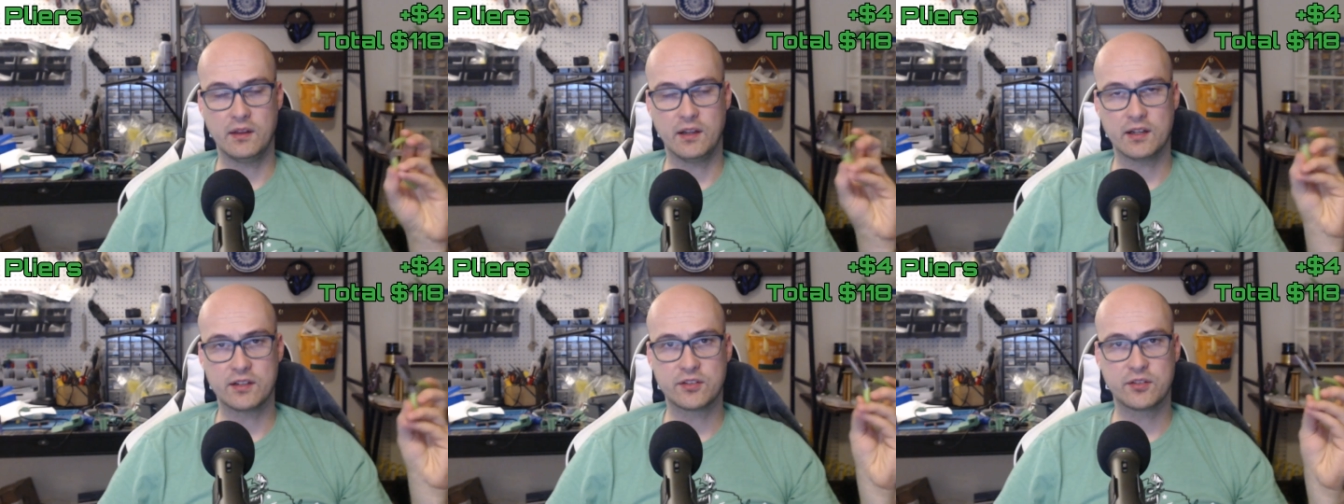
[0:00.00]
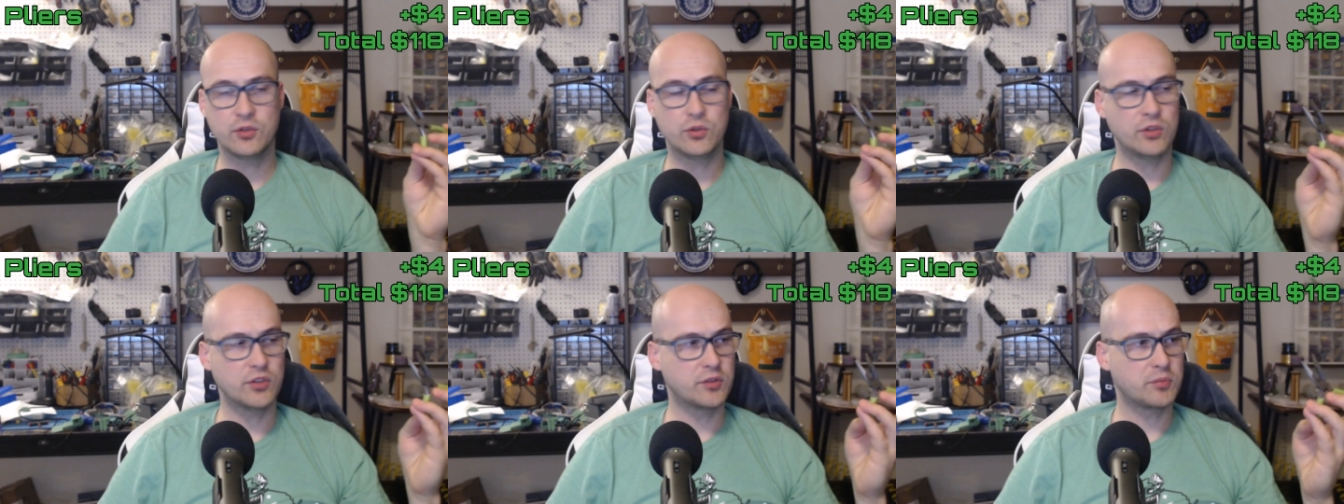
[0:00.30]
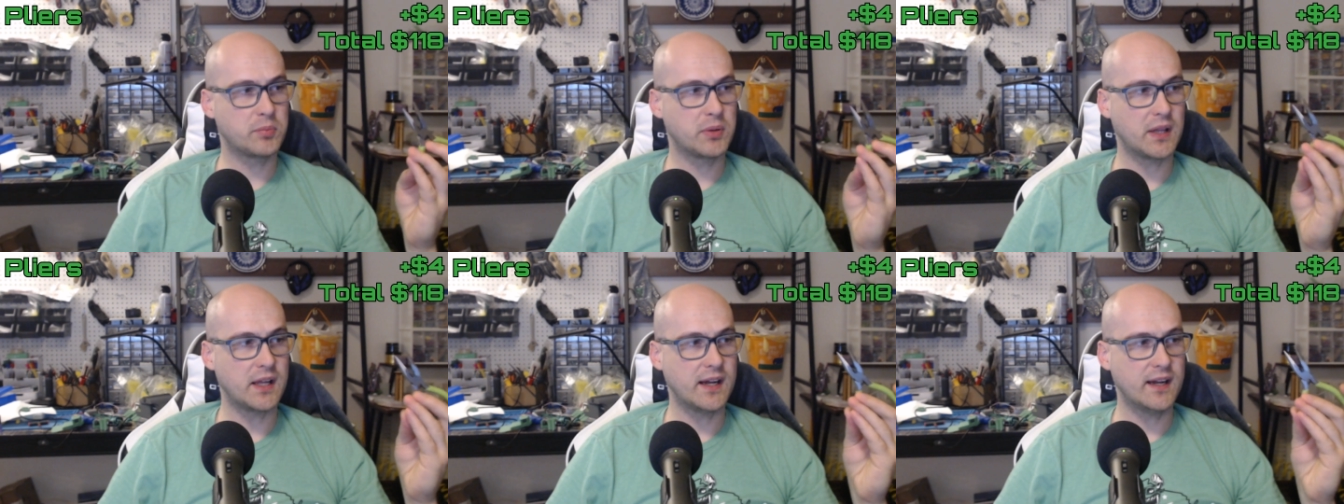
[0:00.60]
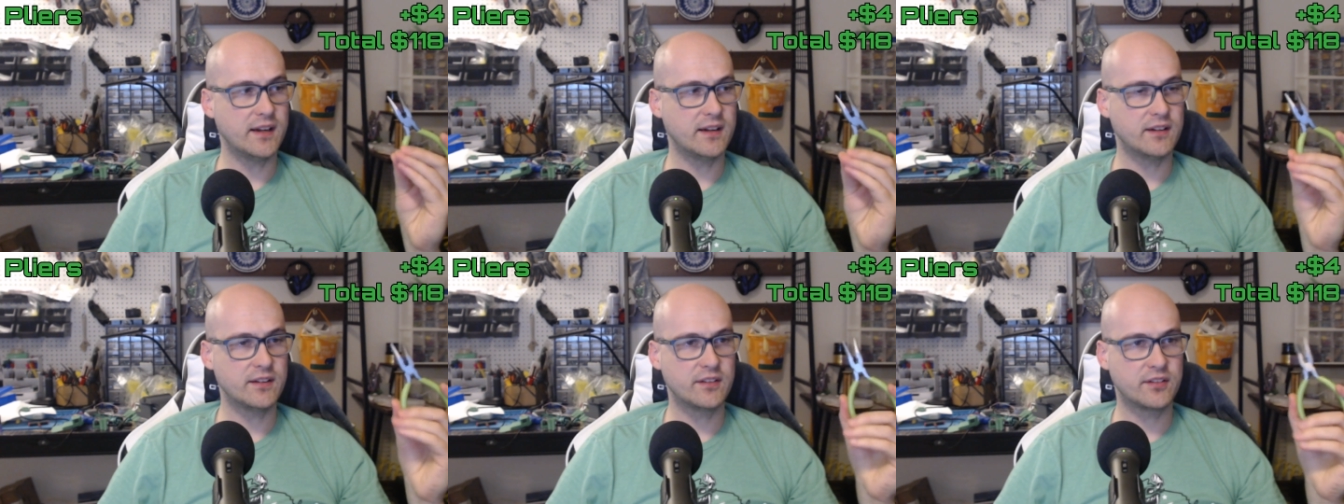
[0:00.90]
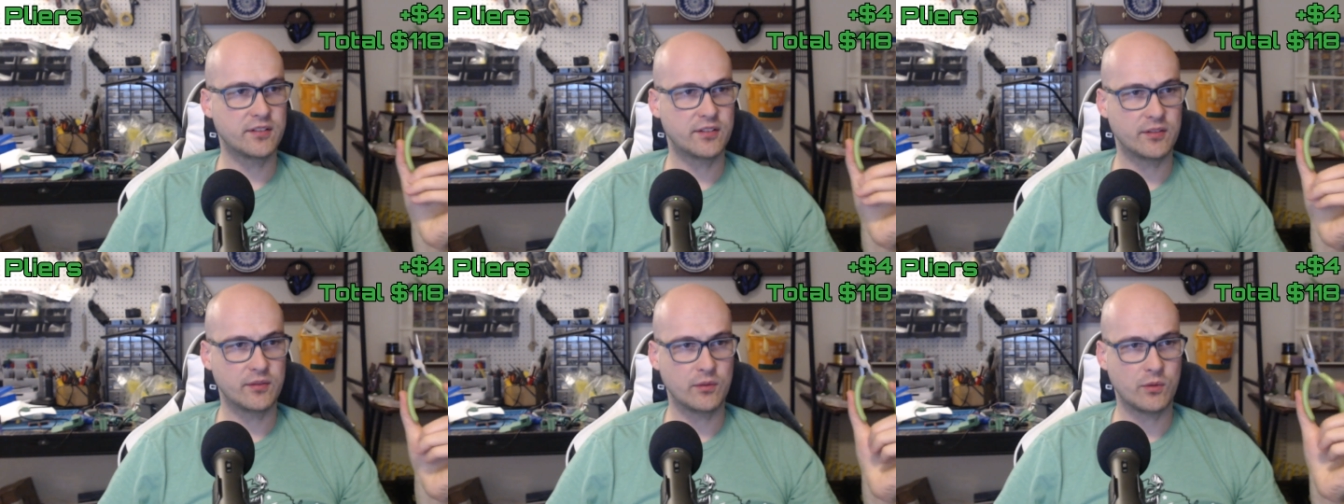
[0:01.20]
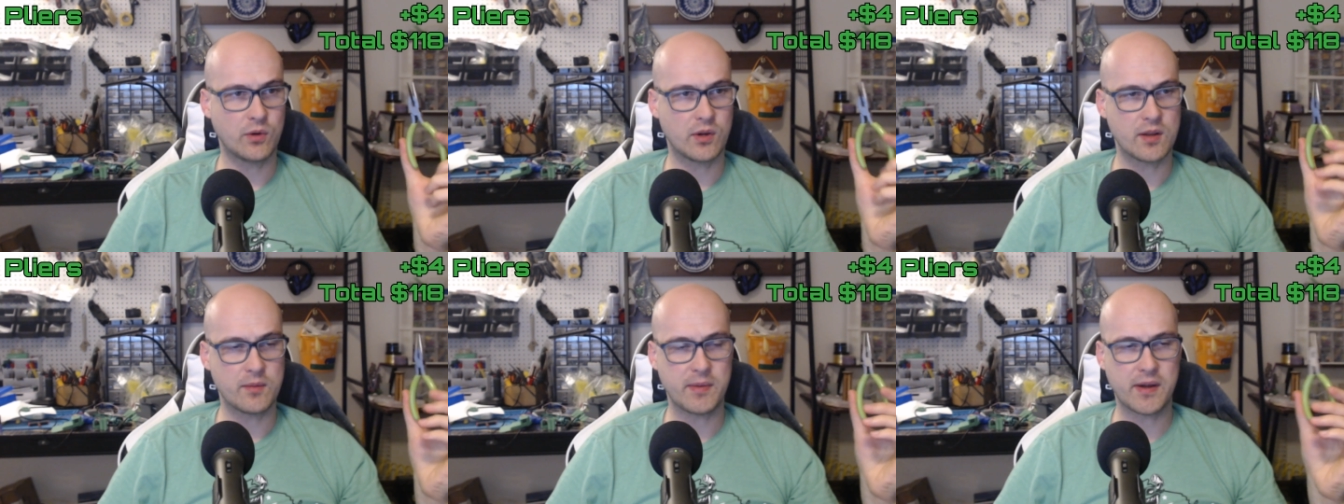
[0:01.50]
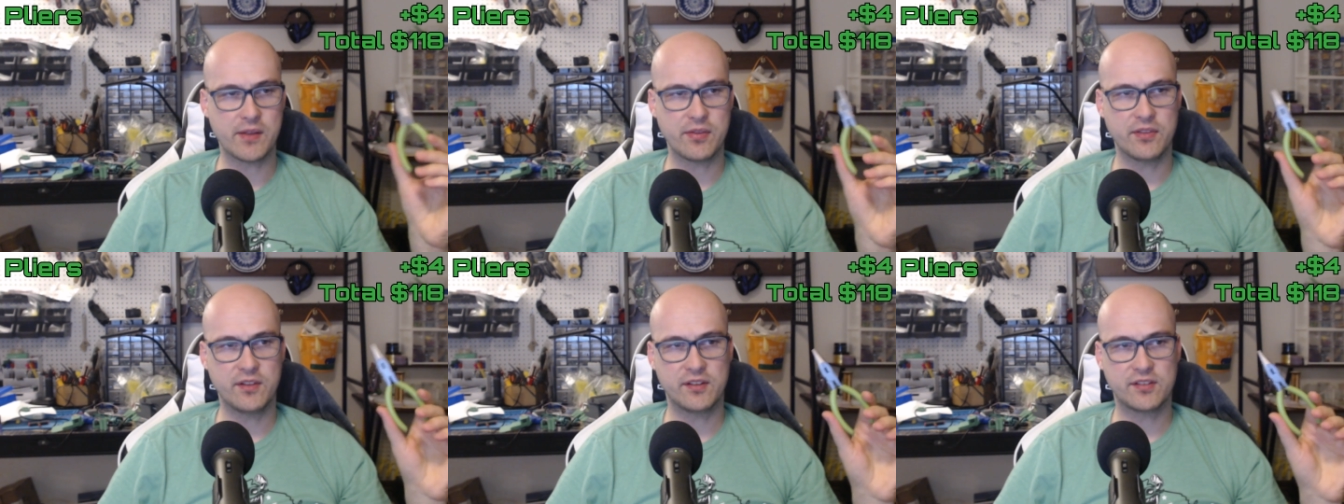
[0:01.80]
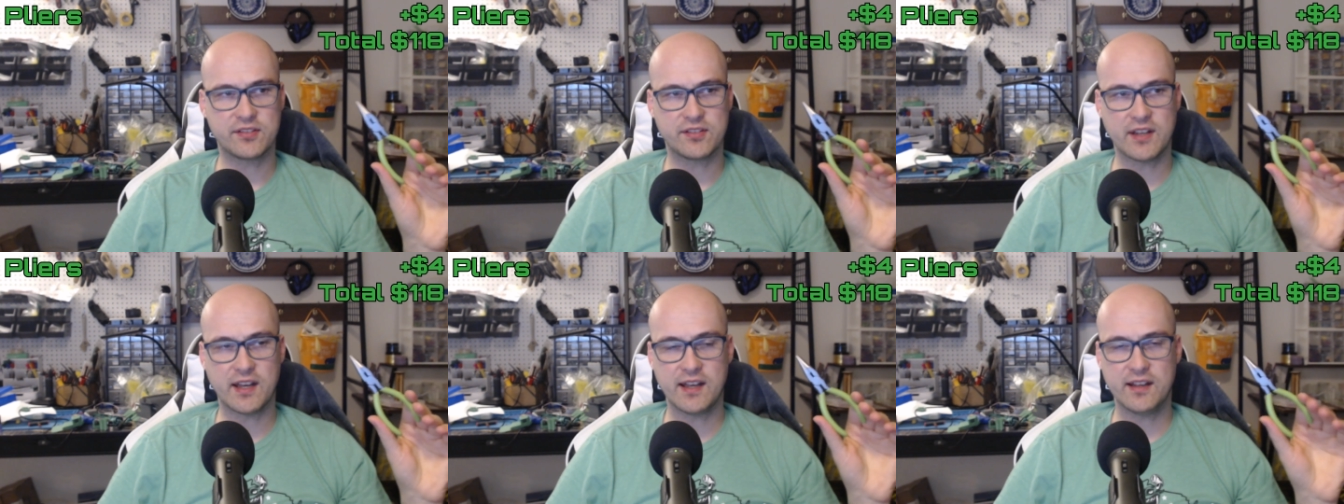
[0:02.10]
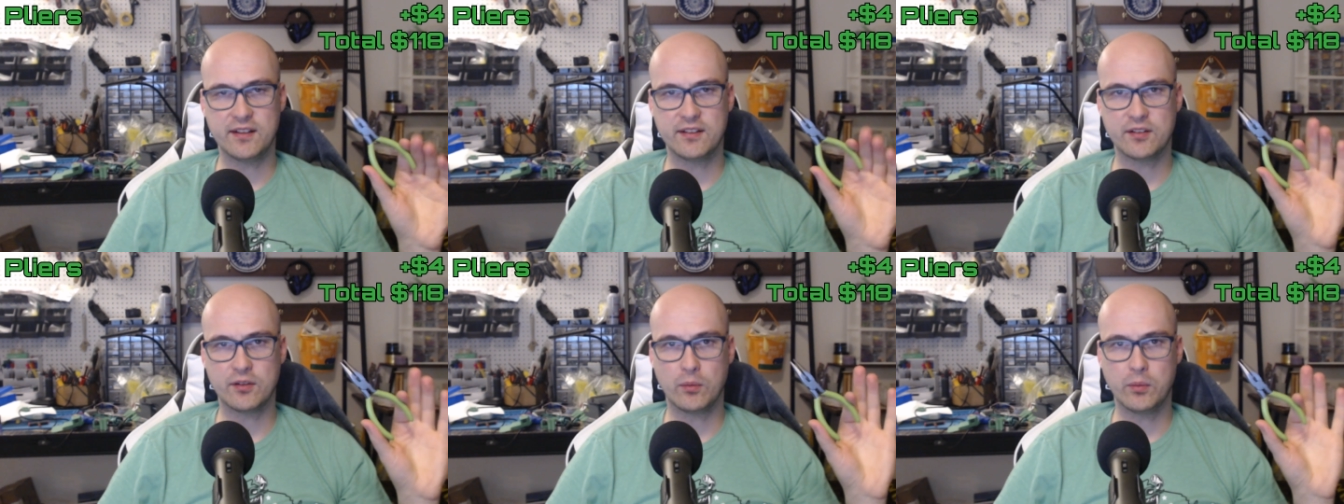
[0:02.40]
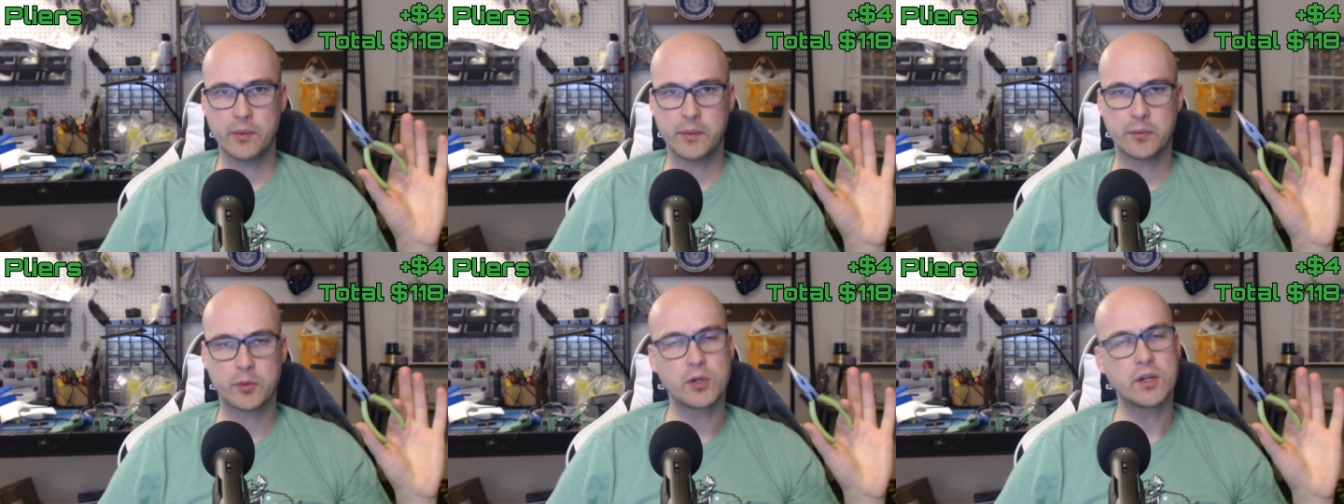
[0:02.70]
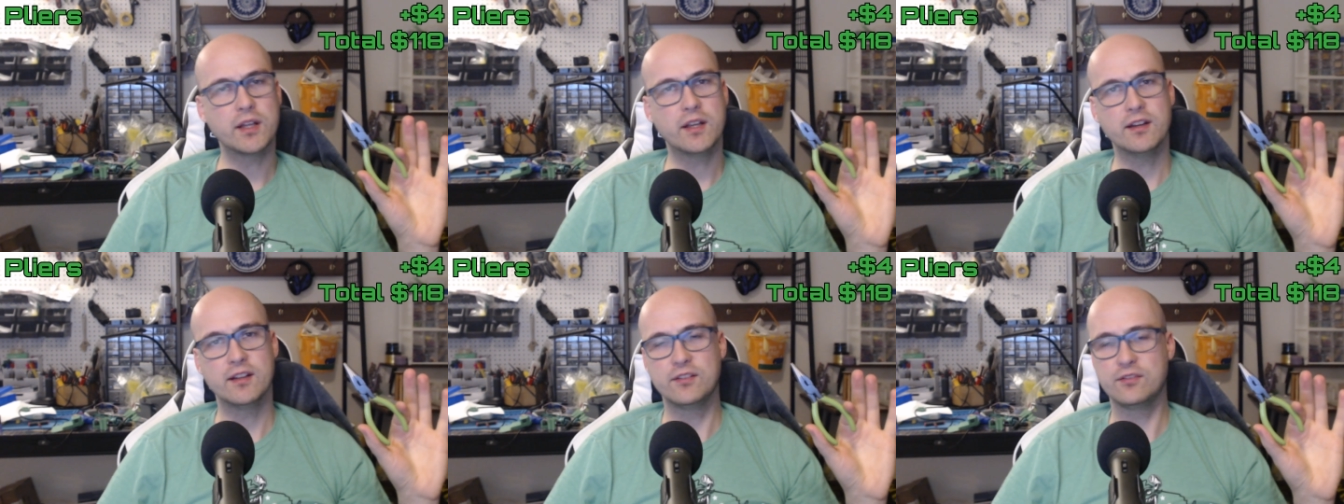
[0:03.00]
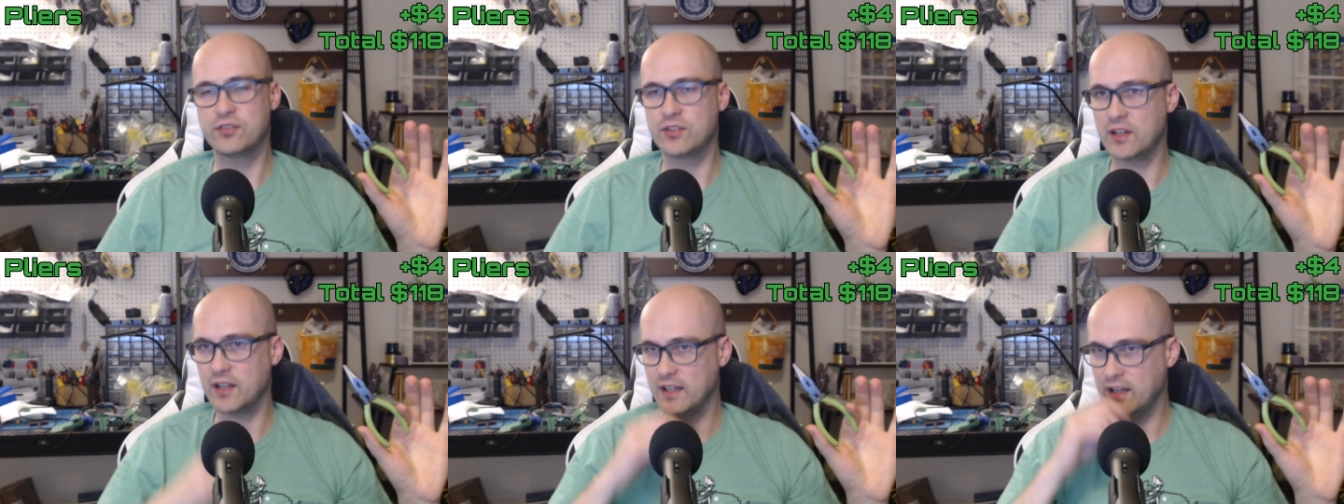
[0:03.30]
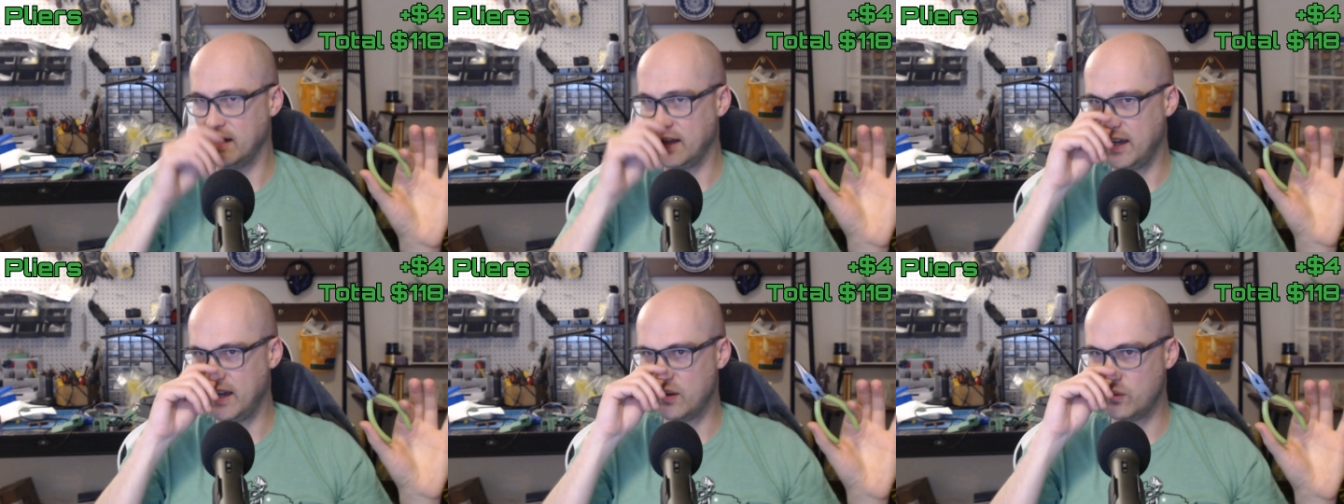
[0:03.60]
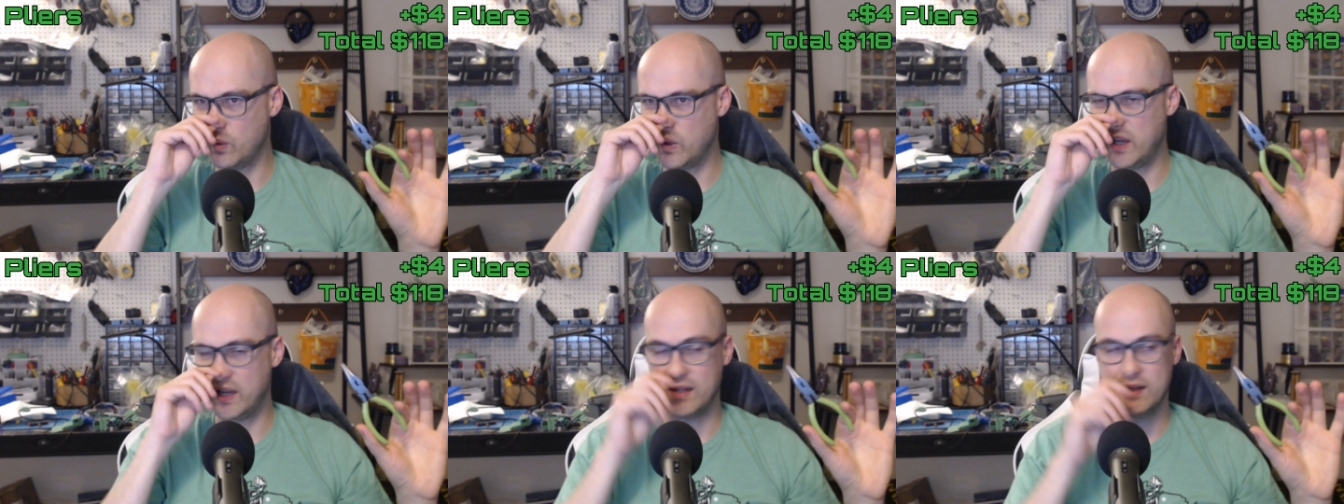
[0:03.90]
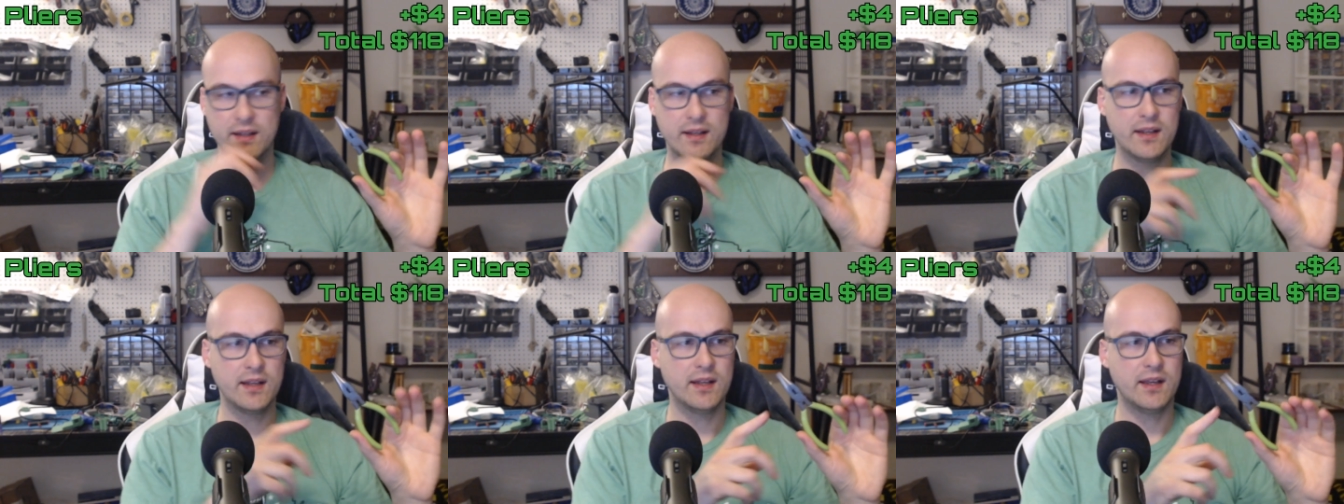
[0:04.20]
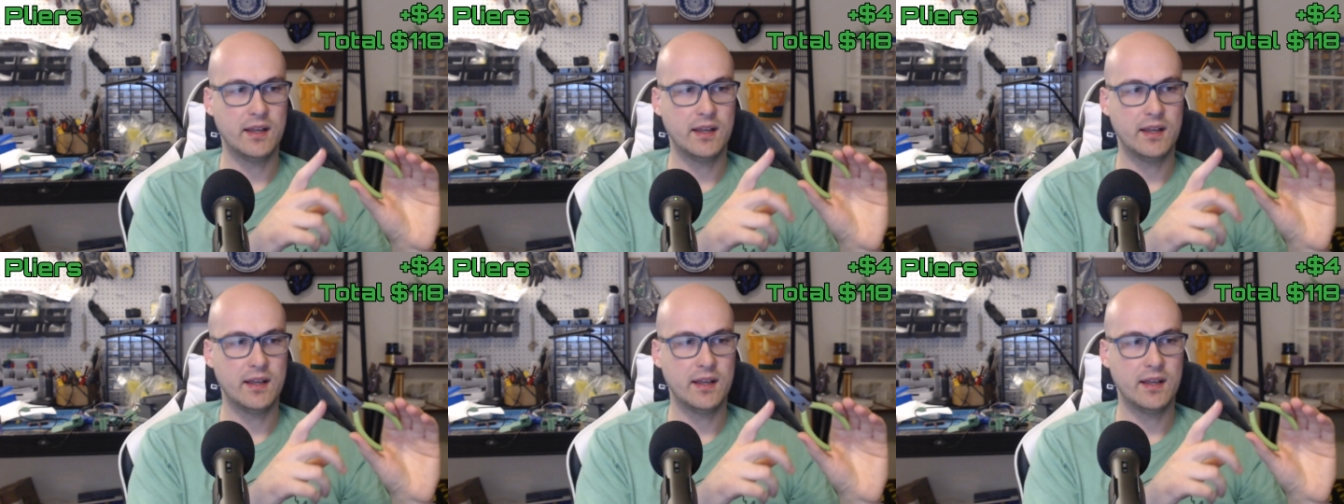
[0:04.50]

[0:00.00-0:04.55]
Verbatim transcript: Next tool is pliers. One about this size will be pretty good for like an ant weight,